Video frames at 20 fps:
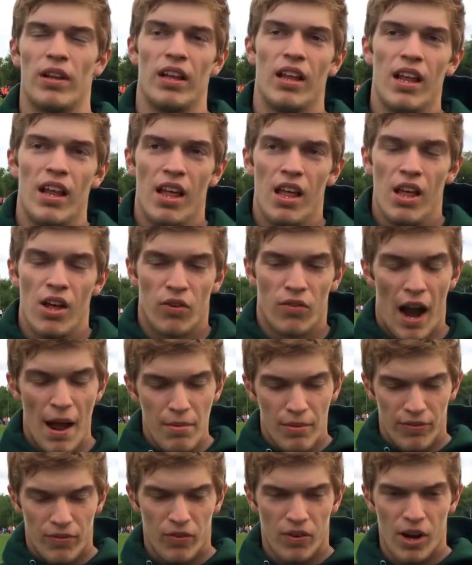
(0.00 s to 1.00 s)
And right
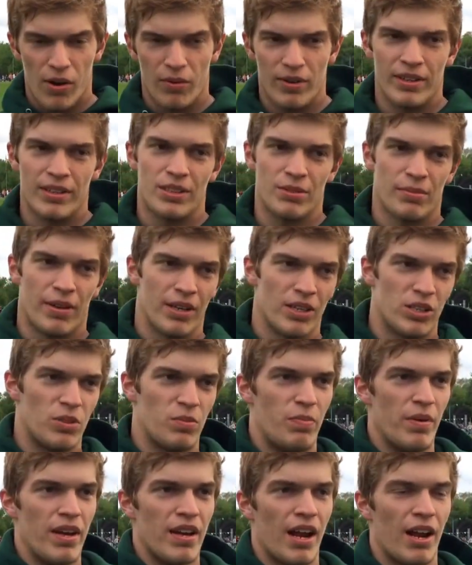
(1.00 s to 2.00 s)
before I went into my
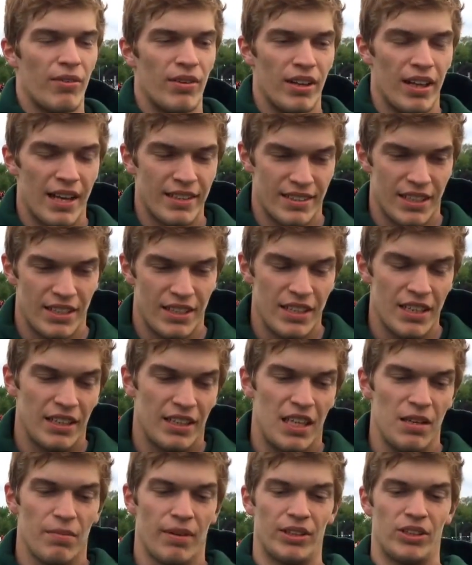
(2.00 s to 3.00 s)
spin, I realized I need to
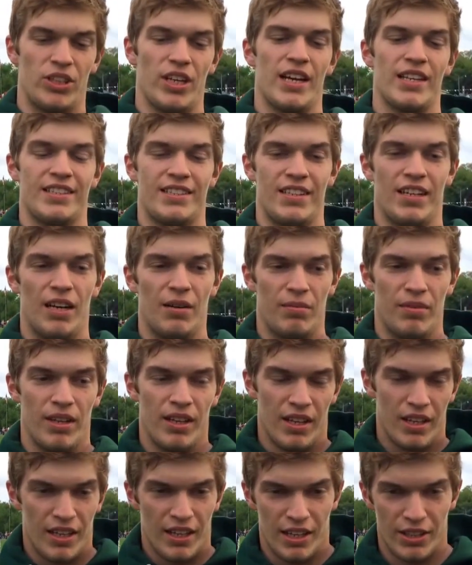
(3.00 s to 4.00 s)
keep my chest up.
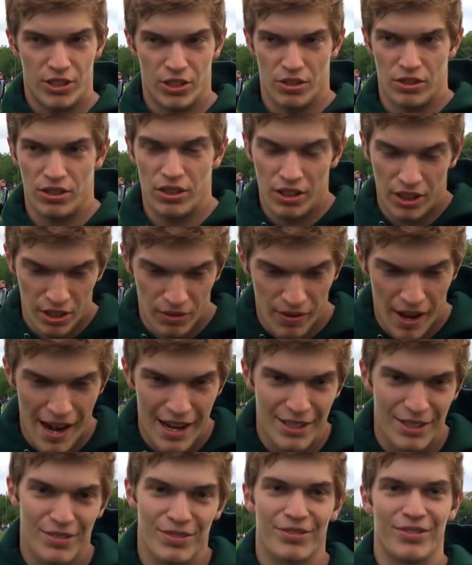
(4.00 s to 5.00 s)
And just literally right
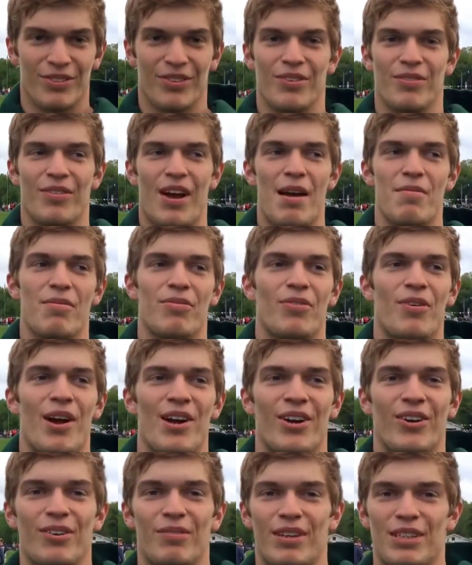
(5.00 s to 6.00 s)
as, right before I
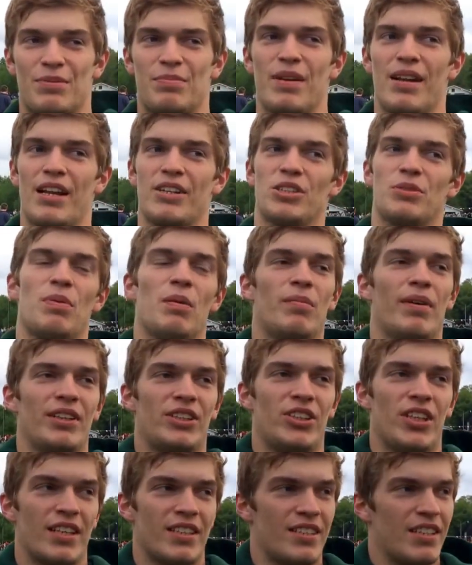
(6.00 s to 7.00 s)
go into my spin, I just put my
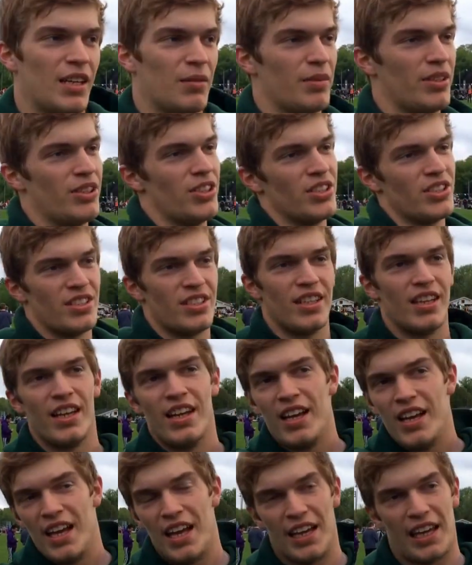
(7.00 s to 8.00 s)
chest up and just
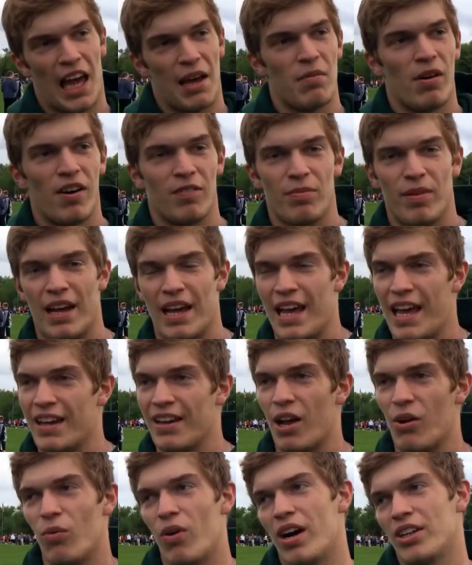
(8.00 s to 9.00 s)
it came off my
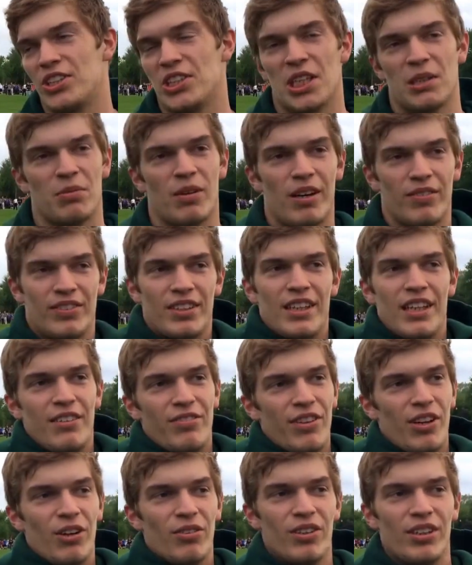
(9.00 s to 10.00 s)
hand. I watched it come off there. It
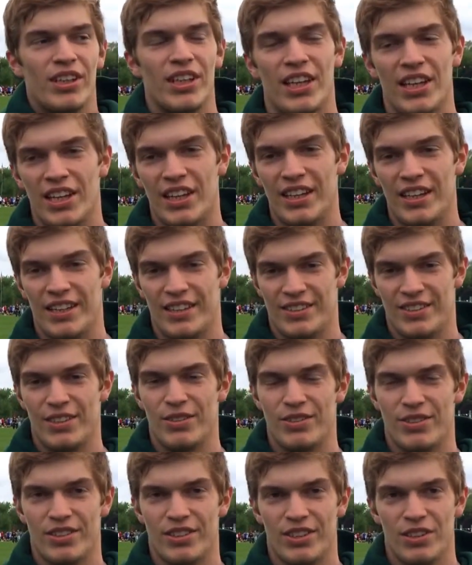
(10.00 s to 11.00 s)
felt really good. It was, it
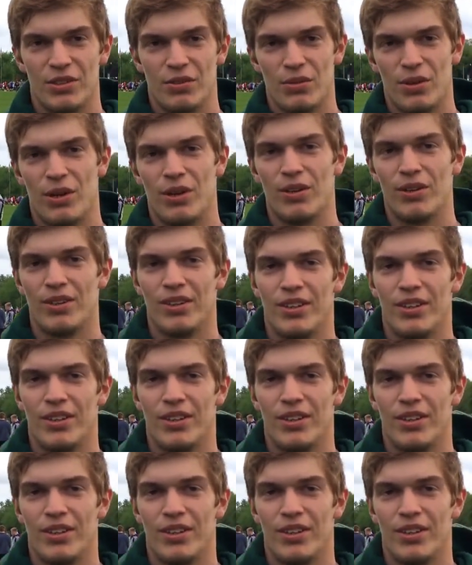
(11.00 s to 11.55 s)
was a good throw.